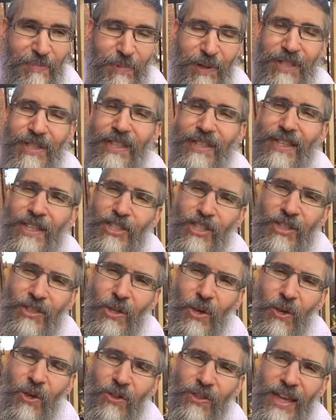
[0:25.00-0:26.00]
But in addition
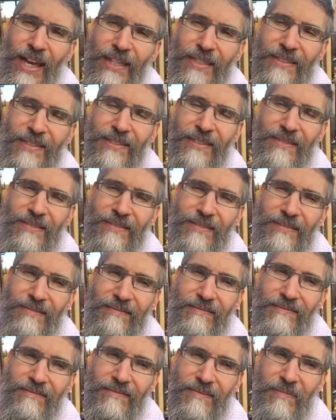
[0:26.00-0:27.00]
to all that,
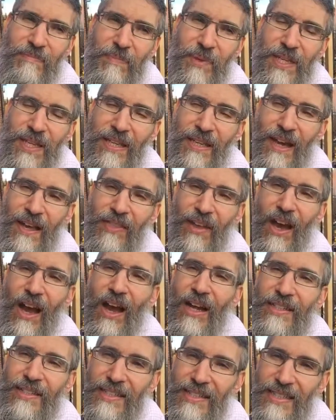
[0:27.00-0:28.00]
being on the
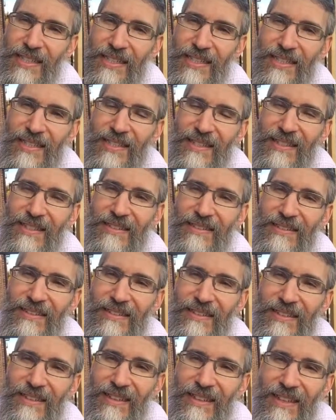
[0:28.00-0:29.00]
high seas
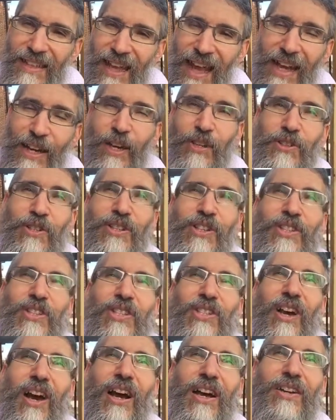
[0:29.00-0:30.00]
and under the
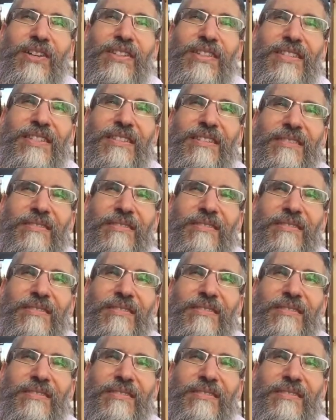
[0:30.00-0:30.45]
stars